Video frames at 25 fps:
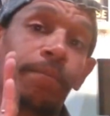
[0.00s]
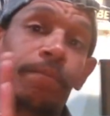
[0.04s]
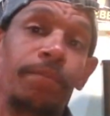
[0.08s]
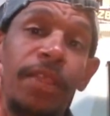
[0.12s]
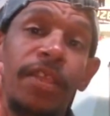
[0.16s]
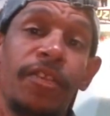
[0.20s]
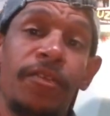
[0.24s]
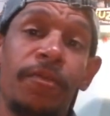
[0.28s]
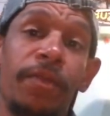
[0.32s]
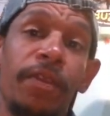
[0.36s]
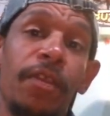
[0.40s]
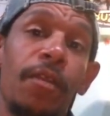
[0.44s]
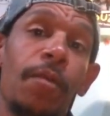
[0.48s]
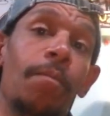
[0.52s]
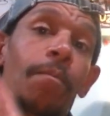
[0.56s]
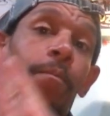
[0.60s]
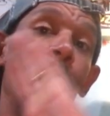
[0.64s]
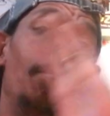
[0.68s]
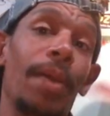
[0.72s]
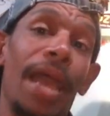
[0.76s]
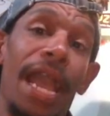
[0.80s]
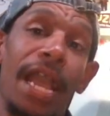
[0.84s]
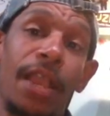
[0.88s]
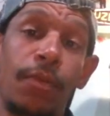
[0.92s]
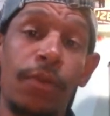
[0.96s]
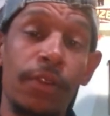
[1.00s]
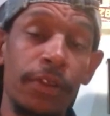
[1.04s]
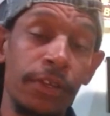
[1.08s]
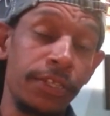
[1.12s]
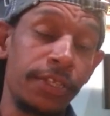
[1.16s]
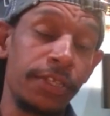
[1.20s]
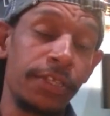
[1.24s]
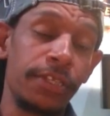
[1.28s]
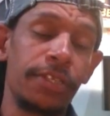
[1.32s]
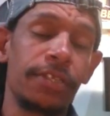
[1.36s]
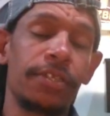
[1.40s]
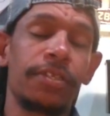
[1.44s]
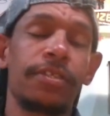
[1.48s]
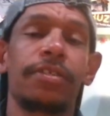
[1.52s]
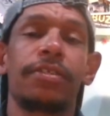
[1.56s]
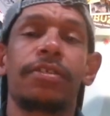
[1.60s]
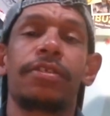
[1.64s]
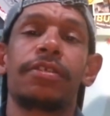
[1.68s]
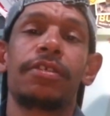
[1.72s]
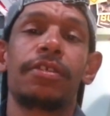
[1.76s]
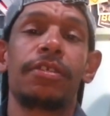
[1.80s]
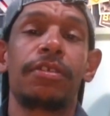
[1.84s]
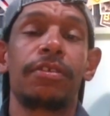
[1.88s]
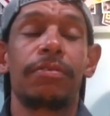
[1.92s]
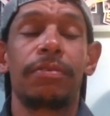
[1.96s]
this video backwards,
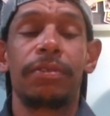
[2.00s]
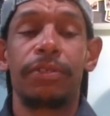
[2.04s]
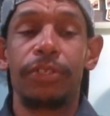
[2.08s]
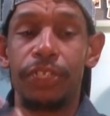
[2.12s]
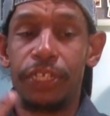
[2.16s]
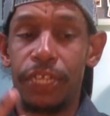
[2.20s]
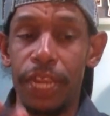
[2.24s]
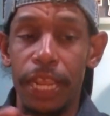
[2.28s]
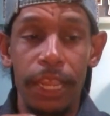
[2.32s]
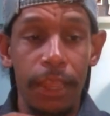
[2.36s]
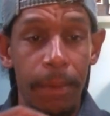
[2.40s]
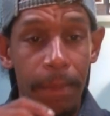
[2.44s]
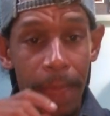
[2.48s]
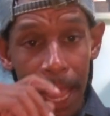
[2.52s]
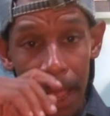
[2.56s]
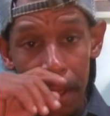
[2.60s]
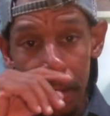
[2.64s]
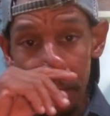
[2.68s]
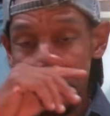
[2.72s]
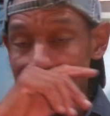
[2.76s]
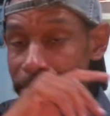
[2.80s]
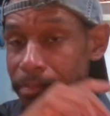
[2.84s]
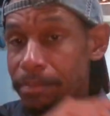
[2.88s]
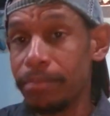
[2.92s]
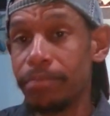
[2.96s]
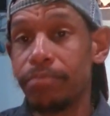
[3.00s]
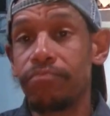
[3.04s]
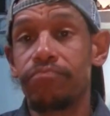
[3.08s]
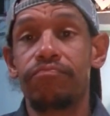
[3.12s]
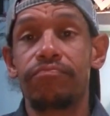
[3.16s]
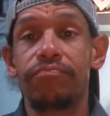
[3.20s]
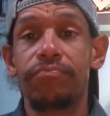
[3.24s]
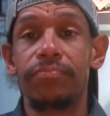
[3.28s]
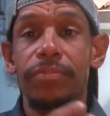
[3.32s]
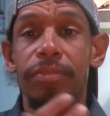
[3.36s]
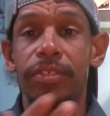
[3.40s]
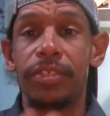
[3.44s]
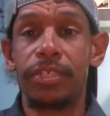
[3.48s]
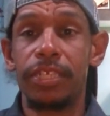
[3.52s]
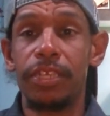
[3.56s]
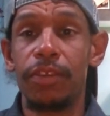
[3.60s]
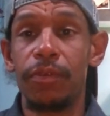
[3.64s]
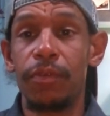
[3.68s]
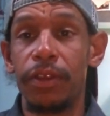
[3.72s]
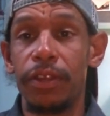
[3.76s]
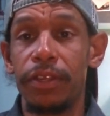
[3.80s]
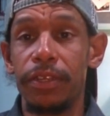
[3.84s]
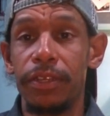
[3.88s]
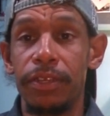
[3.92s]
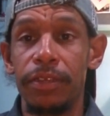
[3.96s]
check them out, see
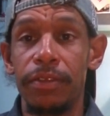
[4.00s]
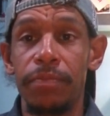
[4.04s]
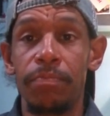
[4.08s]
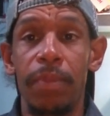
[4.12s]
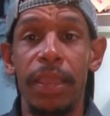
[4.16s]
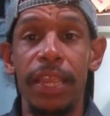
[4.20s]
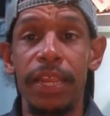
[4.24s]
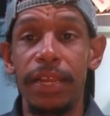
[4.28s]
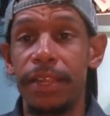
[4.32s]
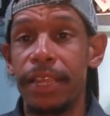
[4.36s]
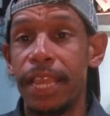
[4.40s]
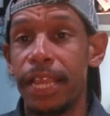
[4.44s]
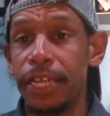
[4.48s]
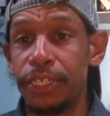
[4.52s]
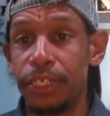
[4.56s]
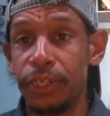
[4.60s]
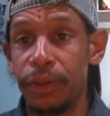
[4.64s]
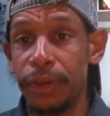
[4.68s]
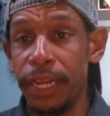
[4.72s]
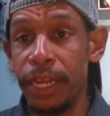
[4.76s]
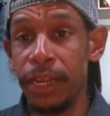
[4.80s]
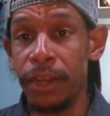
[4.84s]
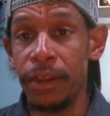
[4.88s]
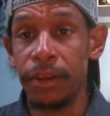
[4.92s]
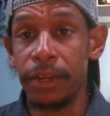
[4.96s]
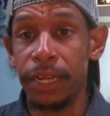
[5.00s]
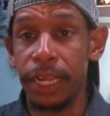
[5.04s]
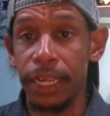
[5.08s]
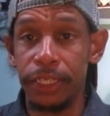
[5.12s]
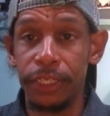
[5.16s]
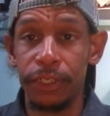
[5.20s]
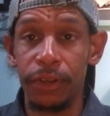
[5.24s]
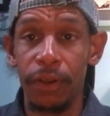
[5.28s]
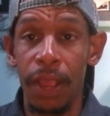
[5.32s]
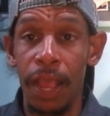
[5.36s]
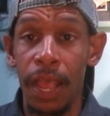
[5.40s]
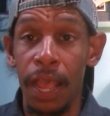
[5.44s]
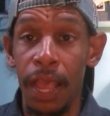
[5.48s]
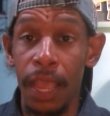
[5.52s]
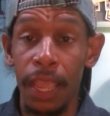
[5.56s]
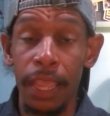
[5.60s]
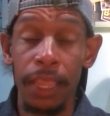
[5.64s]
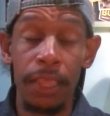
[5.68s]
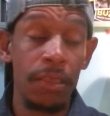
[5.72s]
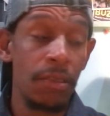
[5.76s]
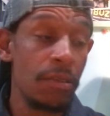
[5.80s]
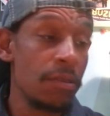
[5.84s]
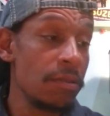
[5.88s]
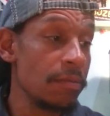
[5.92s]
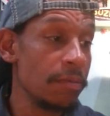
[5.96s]
what might catch your ear, catch your
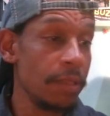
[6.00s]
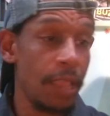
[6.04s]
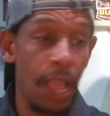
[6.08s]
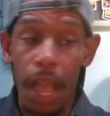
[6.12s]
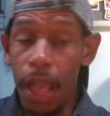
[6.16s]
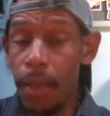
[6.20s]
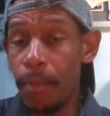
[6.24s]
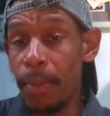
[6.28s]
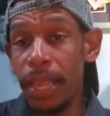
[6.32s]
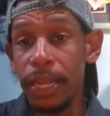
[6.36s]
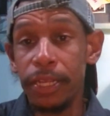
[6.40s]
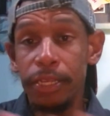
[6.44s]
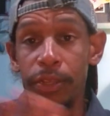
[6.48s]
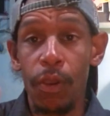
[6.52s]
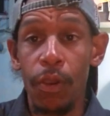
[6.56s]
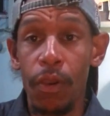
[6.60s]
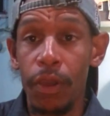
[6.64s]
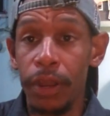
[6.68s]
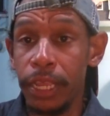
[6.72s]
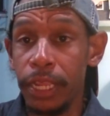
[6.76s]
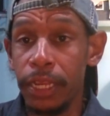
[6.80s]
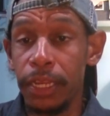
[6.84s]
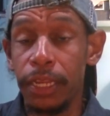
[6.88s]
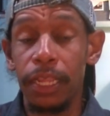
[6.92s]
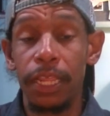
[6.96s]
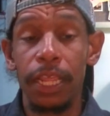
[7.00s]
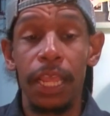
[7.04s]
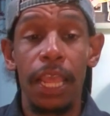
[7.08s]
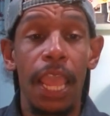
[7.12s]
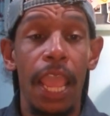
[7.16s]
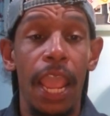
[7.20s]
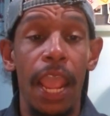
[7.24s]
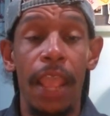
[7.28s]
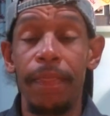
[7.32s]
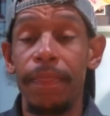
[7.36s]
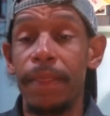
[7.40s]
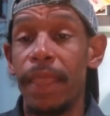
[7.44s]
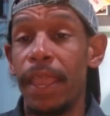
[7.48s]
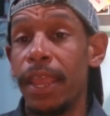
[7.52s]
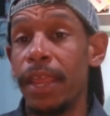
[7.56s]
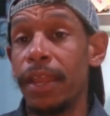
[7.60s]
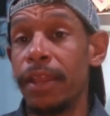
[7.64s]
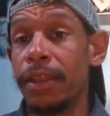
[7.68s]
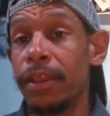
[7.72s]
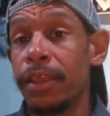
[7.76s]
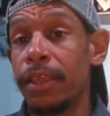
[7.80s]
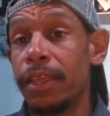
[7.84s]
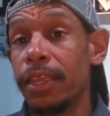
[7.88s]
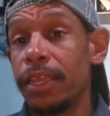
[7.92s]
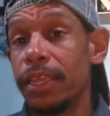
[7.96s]
eye, comment on it, and
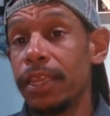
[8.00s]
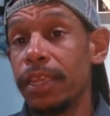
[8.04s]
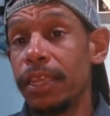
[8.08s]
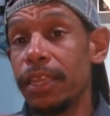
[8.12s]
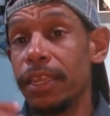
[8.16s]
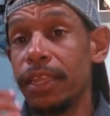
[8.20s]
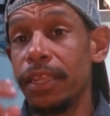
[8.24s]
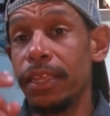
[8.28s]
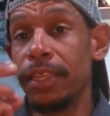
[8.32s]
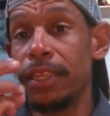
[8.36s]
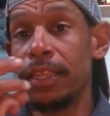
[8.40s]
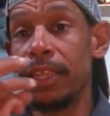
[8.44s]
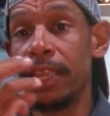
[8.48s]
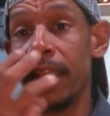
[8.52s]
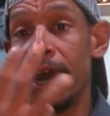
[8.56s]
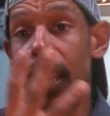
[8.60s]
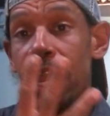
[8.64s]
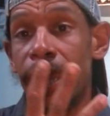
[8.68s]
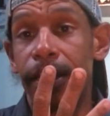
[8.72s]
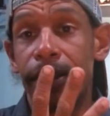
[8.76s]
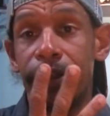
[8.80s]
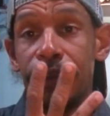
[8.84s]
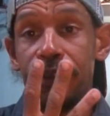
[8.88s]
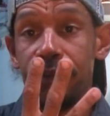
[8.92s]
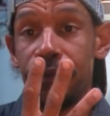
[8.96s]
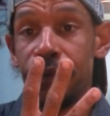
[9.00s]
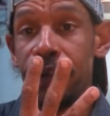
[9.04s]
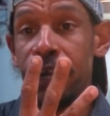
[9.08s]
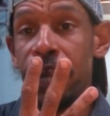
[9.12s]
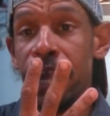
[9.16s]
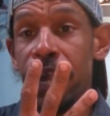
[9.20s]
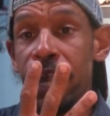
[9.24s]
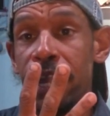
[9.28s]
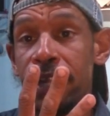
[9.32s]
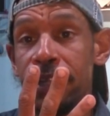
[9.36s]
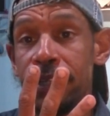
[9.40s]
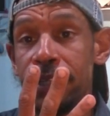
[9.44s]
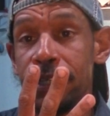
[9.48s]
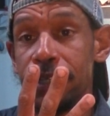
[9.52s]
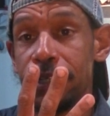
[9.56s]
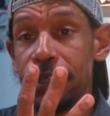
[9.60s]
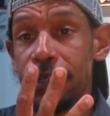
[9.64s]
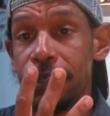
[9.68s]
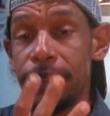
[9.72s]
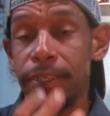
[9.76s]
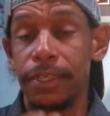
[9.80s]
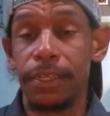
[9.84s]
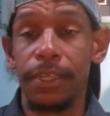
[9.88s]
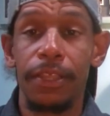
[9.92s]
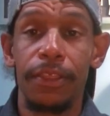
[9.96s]
then you got three days,
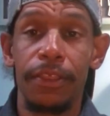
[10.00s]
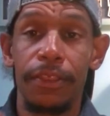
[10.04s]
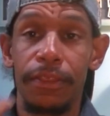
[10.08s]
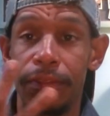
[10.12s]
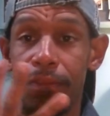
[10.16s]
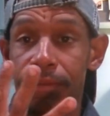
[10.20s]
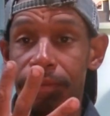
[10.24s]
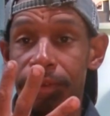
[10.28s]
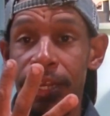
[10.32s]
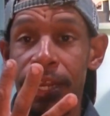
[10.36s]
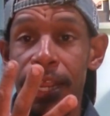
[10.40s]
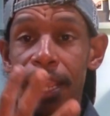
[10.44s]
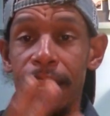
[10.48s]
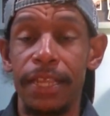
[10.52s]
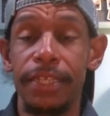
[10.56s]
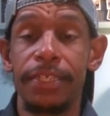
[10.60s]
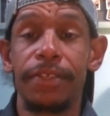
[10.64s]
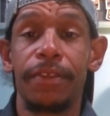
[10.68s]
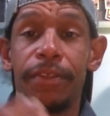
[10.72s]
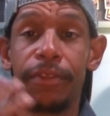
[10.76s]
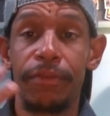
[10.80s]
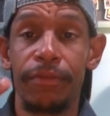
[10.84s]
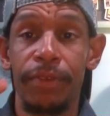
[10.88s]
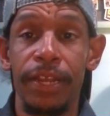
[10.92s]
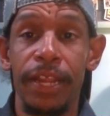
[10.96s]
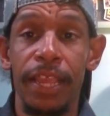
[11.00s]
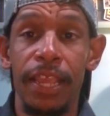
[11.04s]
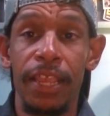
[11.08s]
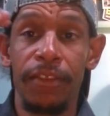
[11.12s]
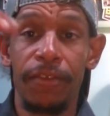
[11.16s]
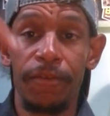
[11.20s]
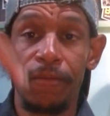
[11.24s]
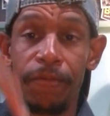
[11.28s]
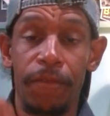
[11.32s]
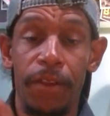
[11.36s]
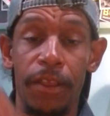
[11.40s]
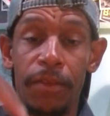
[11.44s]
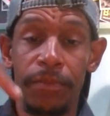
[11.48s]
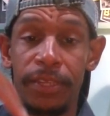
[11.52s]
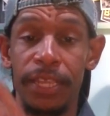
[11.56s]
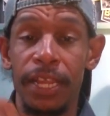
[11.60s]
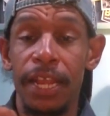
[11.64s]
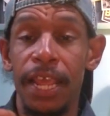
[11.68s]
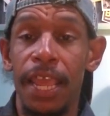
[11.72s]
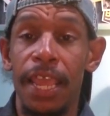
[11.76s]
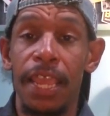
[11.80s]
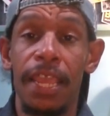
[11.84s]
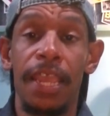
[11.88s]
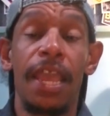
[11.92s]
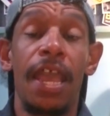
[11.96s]
three days, three days from
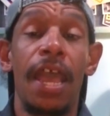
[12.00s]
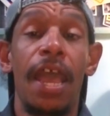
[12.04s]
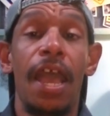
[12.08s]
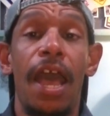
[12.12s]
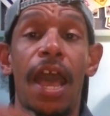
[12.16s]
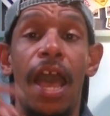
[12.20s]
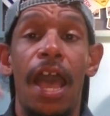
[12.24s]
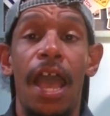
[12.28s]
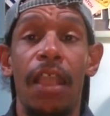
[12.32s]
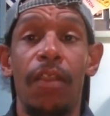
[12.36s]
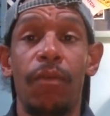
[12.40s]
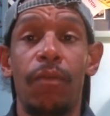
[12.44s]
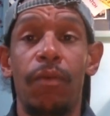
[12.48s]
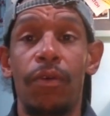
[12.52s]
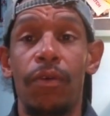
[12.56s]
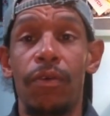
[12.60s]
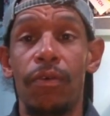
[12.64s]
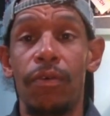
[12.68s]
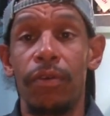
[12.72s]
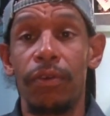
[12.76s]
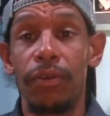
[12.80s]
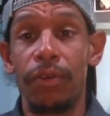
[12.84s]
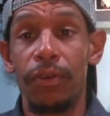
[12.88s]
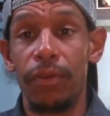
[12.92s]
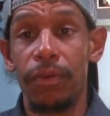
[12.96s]
today, I will